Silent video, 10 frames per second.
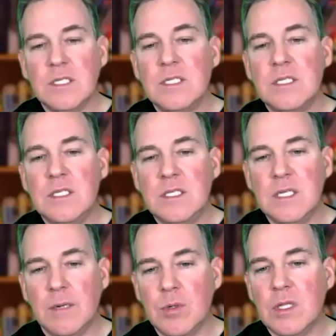a
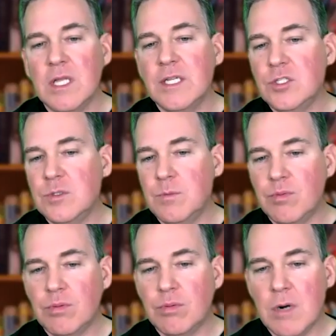double-edged
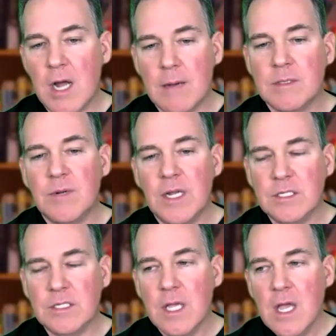problem, right?
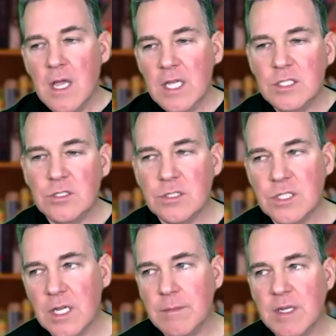Because it's
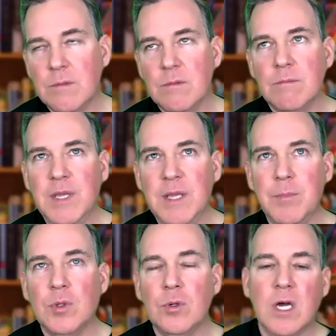interesting. I mean,
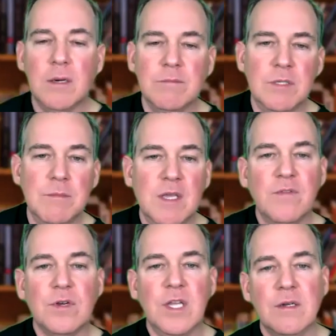people who come to me
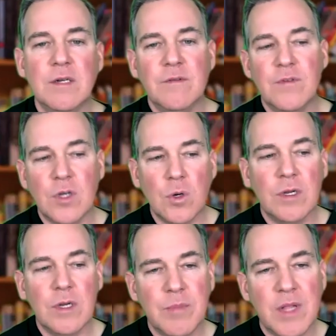for hearing for
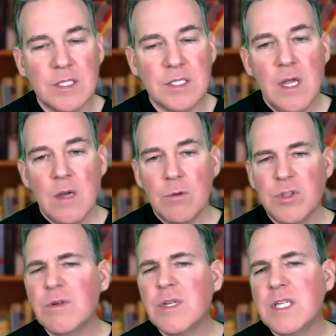cochlear implants, what
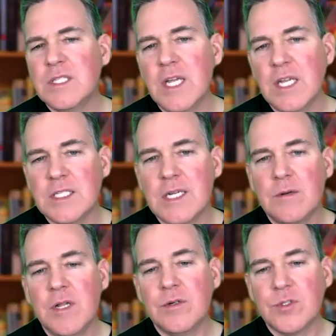they're really saying is I
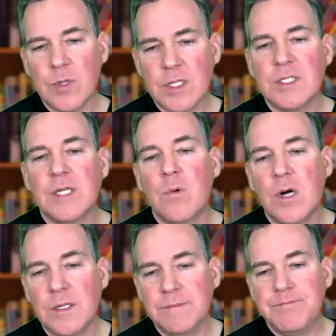don't hear as well as I
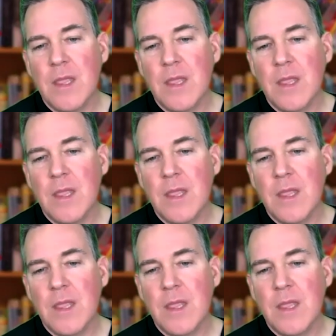want.